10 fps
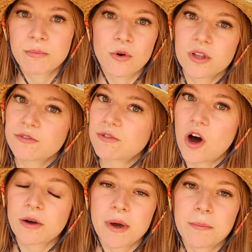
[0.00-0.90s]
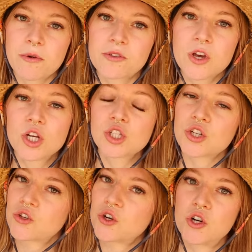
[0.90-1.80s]
bully flock members,
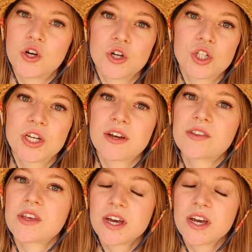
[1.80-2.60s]
just her chicks,